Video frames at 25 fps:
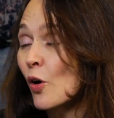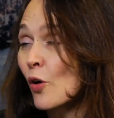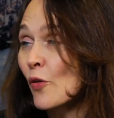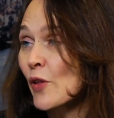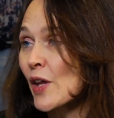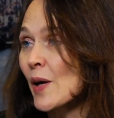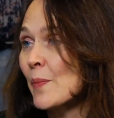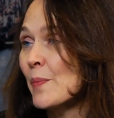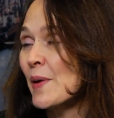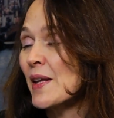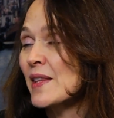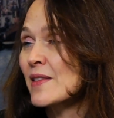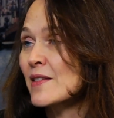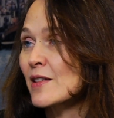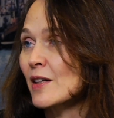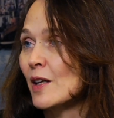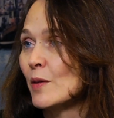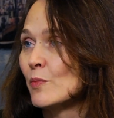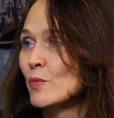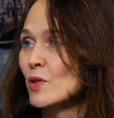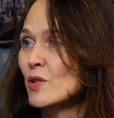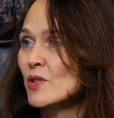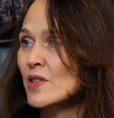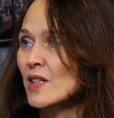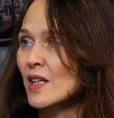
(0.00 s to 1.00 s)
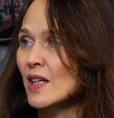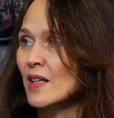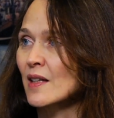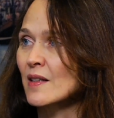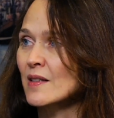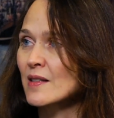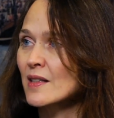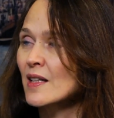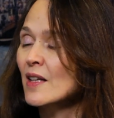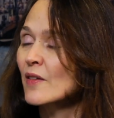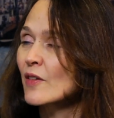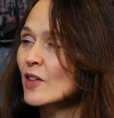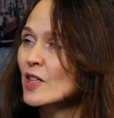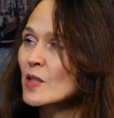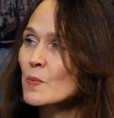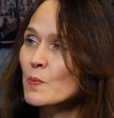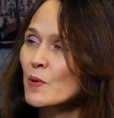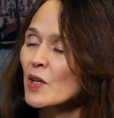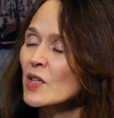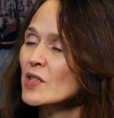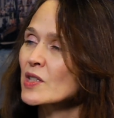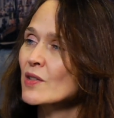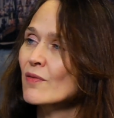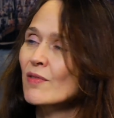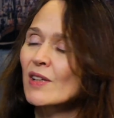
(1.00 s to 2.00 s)
or their bedtime routines, those
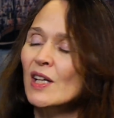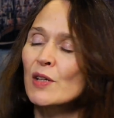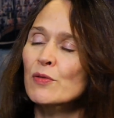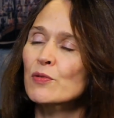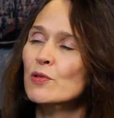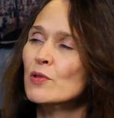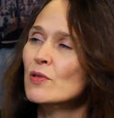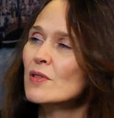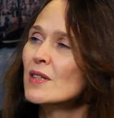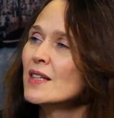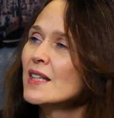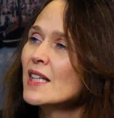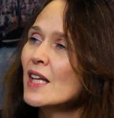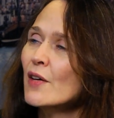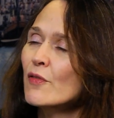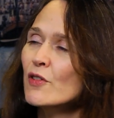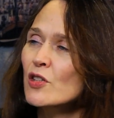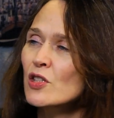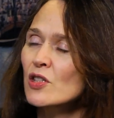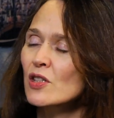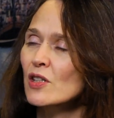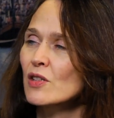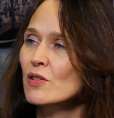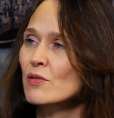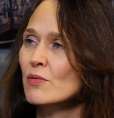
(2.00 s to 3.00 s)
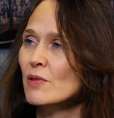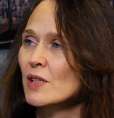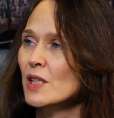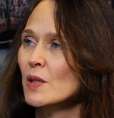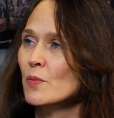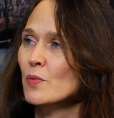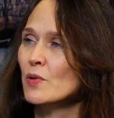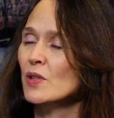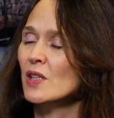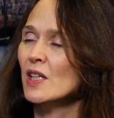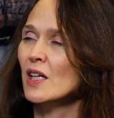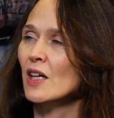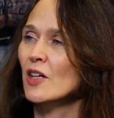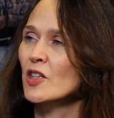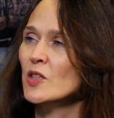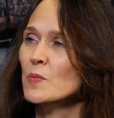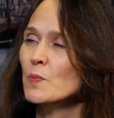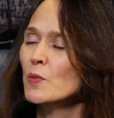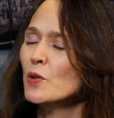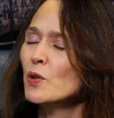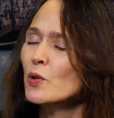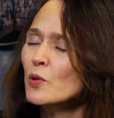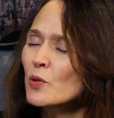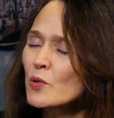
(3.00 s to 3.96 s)
parts of life you would never show to anybody else, but